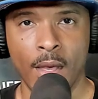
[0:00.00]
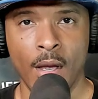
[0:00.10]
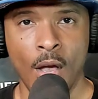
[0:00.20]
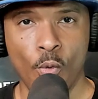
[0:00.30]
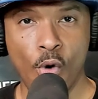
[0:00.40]

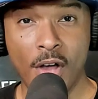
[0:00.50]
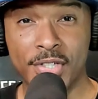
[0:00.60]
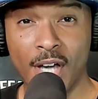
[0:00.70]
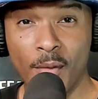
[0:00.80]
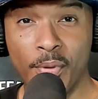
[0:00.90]

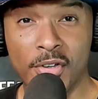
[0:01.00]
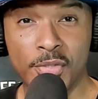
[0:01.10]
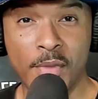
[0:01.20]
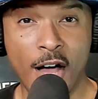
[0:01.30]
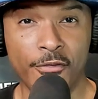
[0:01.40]
What's up, Bills
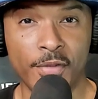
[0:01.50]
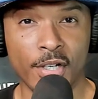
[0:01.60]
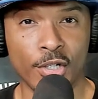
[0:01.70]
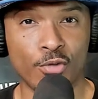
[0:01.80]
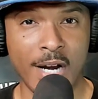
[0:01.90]
Mafia?
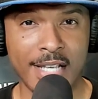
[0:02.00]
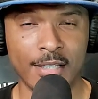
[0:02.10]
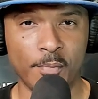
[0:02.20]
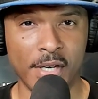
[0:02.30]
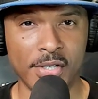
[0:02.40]
Grace and
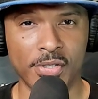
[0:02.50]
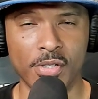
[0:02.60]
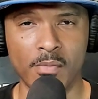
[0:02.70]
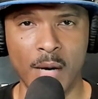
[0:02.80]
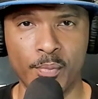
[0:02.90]
peace to you,
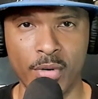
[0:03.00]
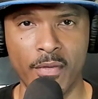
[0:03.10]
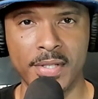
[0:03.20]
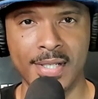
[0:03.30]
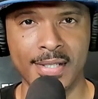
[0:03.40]
my
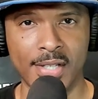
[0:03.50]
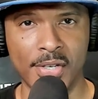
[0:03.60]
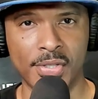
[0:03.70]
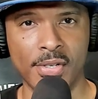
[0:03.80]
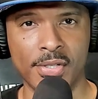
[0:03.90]
brothers and
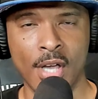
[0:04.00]
sisters.